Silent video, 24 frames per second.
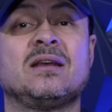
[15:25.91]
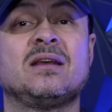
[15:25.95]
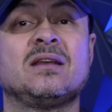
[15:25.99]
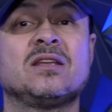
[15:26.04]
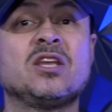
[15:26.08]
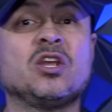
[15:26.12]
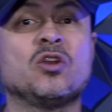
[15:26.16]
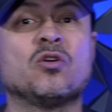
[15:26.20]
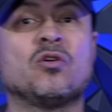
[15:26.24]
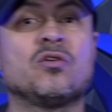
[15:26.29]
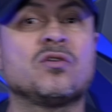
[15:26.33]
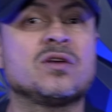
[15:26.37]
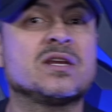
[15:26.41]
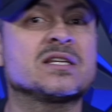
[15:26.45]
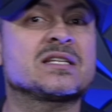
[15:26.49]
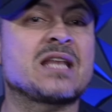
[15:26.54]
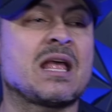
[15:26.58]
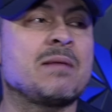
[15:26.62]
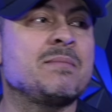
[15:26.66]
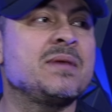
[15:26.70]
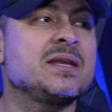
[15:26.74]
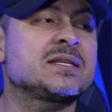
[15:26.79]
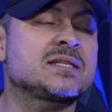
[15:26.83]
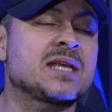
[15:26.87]
It's
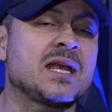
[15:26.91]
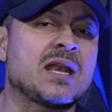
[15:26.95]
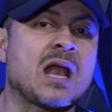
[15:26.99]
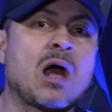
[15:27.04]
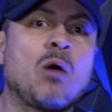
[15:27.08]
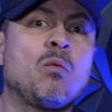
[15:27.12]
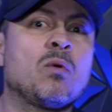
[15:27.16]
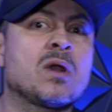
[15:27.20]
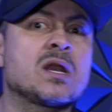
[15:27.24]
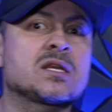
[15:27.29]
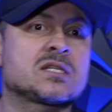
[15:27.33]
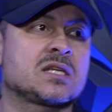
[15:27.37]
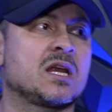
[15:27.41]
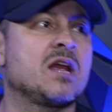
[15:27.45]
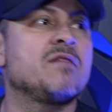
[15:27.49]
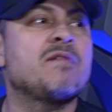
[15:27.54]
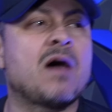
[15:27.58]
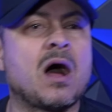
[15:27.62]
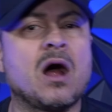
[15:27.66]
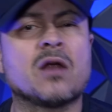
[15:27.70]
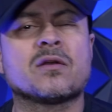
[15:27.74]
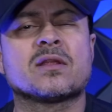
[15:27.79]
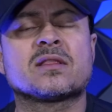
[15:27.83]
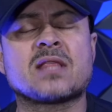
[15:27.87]
like me saying, I want to save
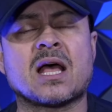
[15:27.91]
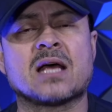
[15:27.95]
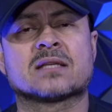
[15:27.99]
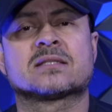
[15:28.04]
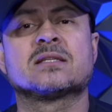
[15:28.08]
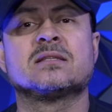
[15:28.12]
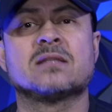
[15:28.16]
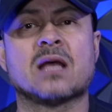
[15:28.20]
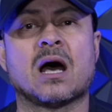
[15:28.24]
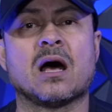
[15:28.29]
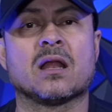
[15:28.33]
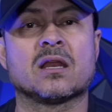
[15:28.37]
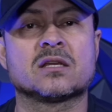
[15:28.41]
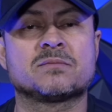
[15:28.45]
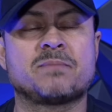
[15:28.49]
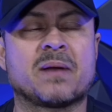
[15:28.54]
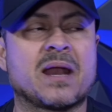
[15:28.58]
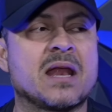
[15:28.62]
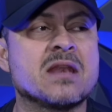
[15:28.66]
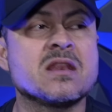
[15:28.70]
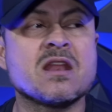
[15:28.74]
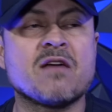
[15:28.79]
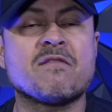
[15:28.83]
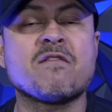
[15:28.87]
$100,000,
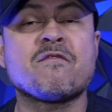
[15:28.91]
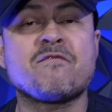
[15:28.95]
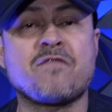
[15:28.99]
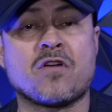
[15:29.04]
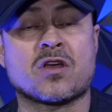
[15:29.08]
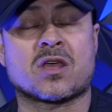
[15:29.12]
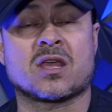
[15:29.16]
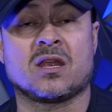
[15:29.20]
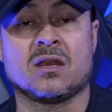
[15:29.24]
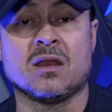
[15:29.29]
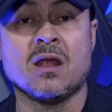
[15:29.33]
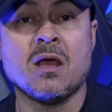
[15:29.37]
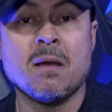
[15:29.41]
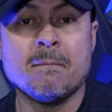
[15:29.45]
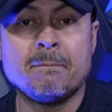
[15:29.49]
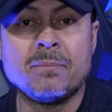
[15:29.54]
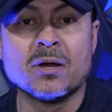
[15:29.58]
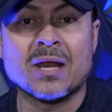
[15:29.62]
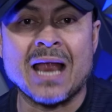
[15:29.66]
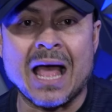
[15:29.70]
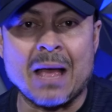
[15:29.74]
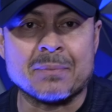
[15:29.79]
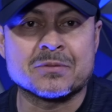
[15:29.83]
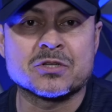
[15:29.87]
but I never fucking
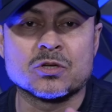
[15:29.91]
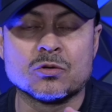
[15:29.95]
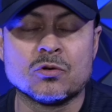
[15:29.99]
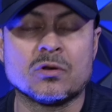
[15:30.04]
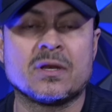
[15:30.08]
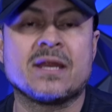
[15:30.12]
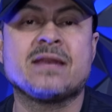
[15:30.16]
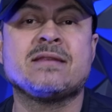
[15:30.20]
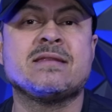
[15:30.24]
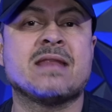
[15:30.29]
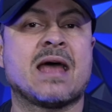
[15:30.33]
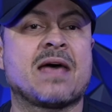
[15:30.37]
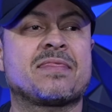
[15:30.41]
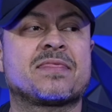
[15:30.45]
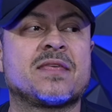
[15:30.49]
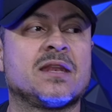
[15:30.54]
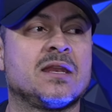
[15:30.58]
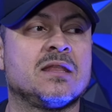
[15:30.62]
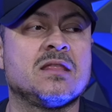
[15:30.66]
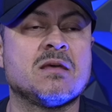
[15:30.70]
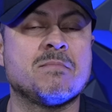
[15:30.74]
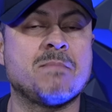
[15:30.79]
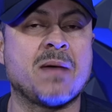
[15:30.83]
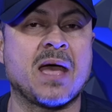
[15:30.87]
put absolutely
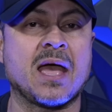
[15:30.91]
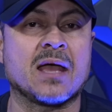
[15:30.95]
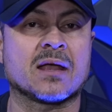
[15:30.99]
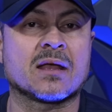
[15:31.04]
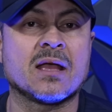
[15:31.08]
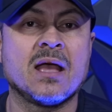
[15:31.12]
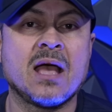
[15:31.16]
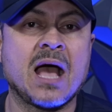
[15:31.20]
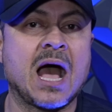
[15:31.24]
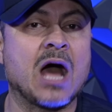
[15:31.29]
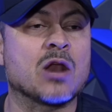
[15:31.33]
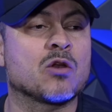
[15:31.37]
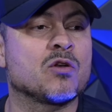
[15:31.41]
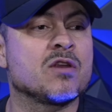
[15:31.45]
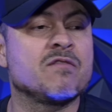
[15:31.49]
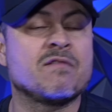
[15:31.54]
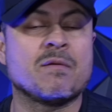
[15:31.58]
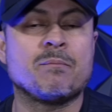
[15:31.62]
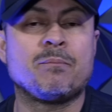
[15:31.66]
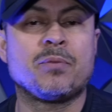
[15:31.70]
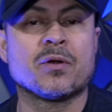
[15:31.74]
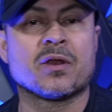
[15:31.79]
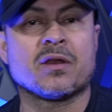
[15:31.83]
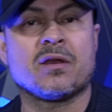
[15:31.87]
nothing in the bank. I don't
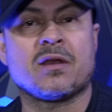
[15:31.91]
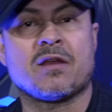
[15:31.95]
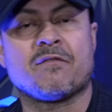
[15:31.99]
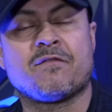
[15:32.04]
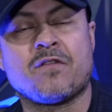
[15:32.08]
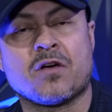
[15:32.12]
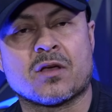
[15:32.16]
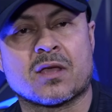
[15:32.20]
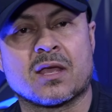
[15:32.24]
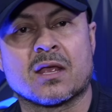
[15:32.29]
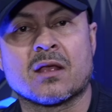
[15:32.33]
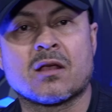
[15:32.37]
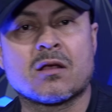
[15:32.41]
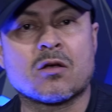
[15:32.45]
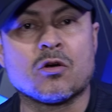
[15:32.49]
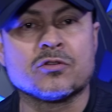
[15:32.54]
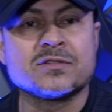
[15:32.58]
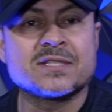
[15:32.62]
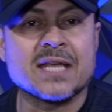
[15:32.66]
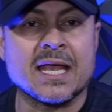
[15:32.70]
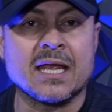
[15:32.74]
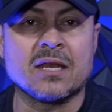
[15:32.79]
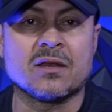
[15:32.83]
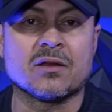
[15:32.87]
even put it in a fucking
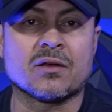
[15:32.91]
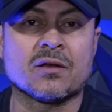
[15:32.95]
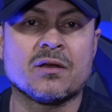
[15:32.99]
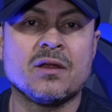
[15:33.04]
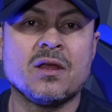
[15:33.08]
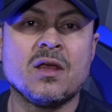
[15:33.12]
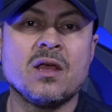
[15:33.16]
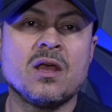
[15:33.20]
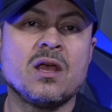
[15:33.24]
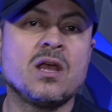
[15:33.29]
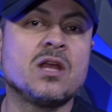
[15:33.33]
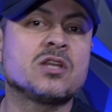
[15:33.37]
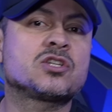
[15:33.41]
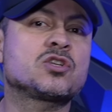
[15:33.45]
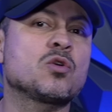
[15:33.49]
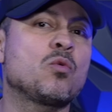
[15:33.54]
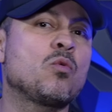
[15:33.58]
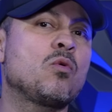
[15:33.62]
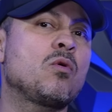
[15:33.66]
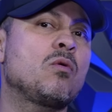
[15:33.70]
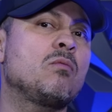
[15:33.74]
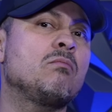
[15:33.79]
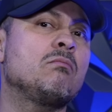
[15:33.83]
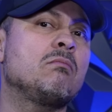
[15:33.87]
container. And
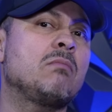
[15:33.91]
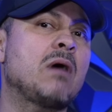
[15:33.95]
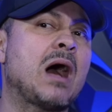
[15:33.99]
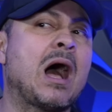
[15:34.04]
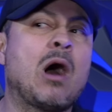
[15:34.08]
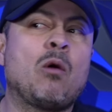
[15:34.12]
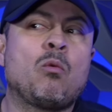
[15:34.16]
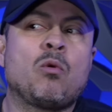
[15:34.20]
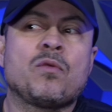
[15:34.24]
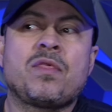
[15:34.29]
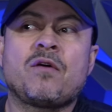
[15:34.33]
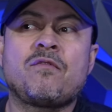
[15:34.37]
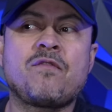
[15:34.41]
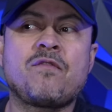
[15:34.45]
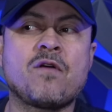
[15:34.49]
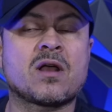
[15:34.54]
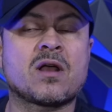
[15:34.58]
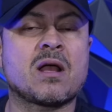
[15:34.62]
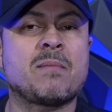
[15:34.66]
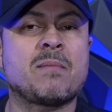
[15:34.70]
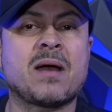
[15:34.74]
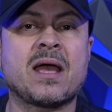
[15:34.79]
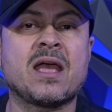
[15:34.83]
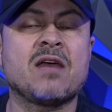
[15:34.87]
so how the fuck
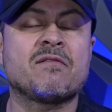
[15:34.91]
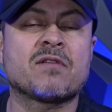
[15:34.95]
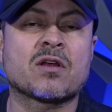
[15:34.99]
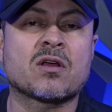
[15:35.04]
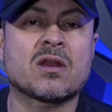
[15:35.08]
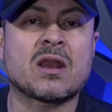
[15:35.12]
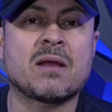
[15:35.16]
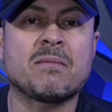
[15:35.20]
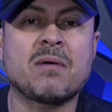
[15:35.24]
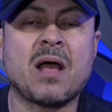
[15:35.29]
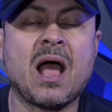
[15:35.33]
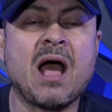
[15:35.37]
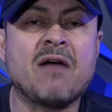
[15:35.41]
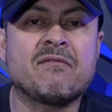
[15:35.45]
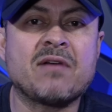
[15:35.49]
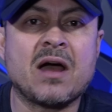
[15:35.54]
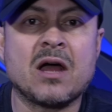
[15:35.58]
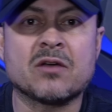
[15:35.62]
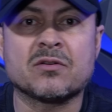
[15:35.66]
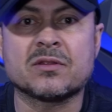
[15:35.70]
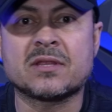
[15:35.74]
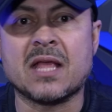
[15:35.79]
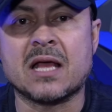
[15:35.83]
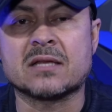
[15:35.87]
am I ever going to have
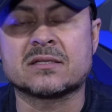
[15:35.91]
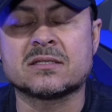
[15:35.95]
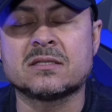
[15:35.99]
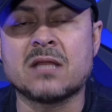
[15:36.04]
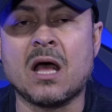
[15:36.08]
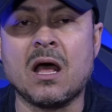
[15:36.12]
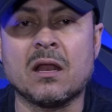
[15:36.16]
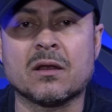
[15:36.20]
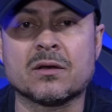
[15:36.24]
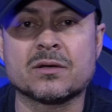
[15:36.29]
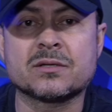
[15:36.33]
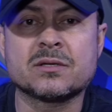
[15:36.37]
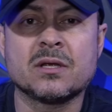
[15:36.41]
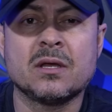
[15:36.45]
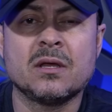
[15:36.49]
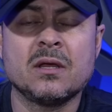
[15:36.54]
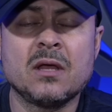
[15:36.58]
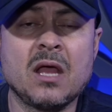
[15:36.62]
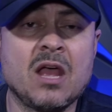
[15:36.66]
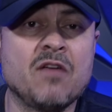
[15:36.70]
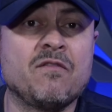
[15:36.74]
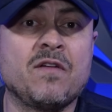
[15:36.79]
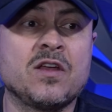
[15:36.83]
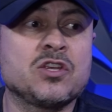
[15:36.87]
$100,000?
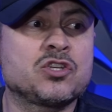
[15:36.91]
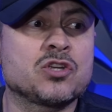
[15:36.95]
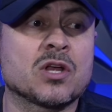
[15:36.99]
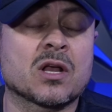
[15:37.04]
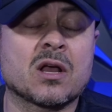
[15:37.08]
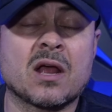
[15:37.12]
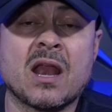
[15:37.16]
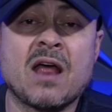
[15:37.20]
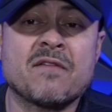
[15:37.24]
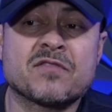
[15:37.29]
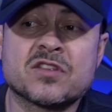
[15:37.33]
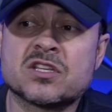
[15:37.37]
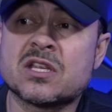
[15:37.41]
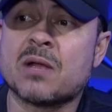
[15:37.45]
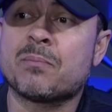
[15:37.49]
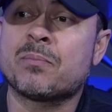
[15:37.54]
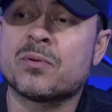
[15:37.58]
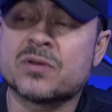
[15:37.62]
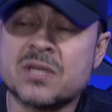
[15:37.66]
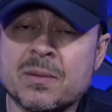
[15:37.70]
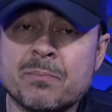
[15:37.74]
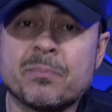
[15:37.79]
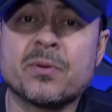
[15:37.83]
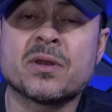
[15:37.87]
Eventually, I'm going to have to start
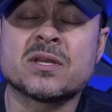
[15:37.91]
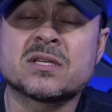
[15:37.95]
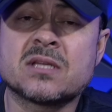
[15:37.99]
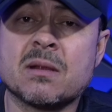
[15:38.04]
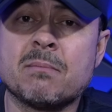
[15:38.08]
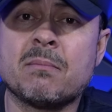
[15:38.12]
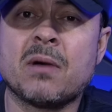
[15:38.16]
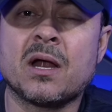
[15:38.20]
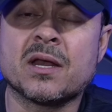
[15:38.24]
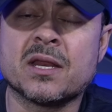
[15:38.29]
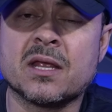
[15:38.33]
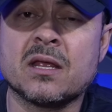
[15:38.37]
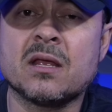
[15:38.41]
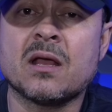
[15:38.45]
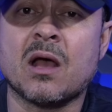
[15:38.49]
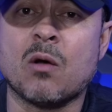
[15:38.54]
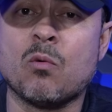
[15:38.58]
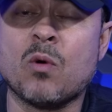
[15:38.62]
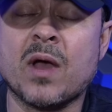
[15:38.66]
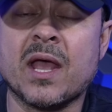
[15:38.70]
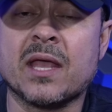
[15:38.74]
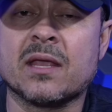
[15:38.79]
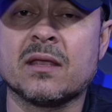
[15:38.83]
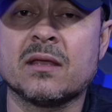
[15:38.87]
putting some money
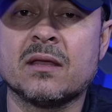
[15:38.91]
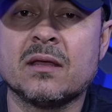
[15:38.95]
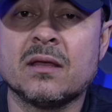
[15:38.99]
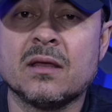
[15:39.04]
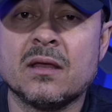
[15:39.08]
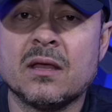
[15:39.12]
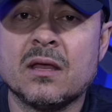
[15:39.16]
away.